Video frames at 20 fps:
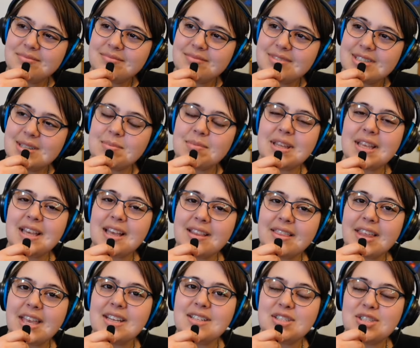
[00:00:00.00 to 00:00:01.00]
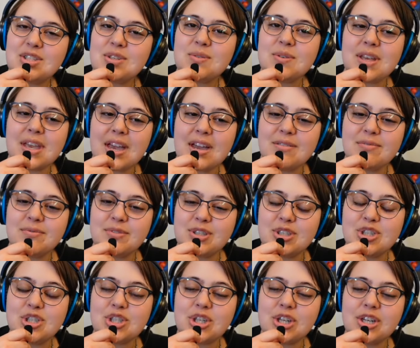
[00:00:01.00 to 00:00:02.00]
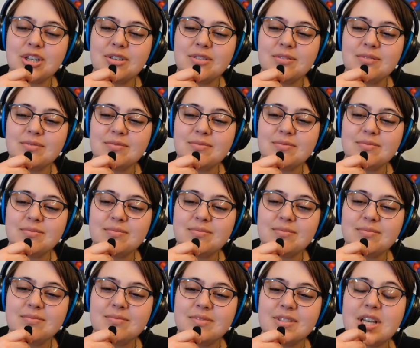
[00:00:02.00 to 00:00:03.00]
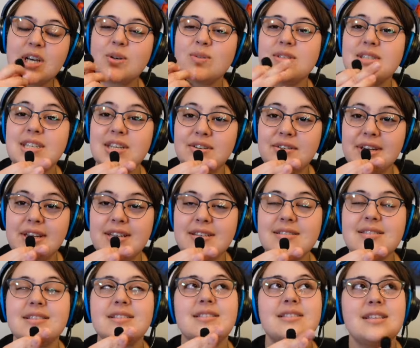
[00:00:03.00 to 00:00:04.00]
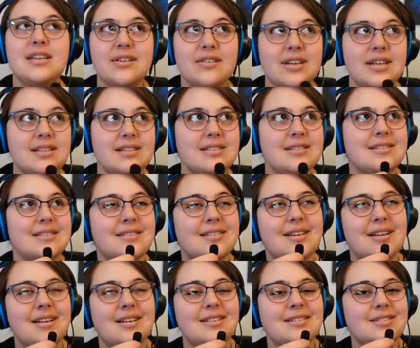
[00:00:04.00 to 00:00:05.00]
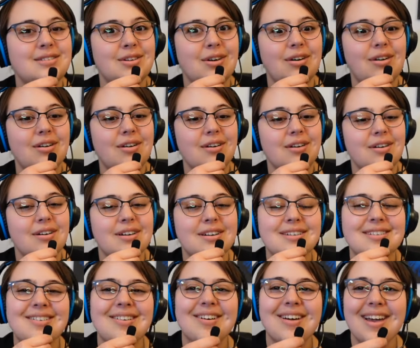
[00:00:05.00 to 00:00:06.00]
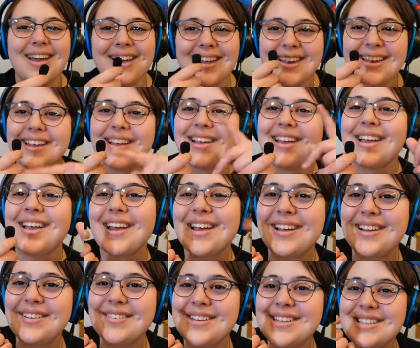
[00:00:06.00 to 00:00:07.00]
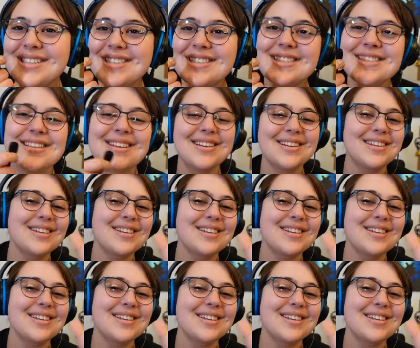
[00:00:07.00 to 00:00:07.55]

something I'd like to do again for sure. A series. Duh. Okay. Anyways,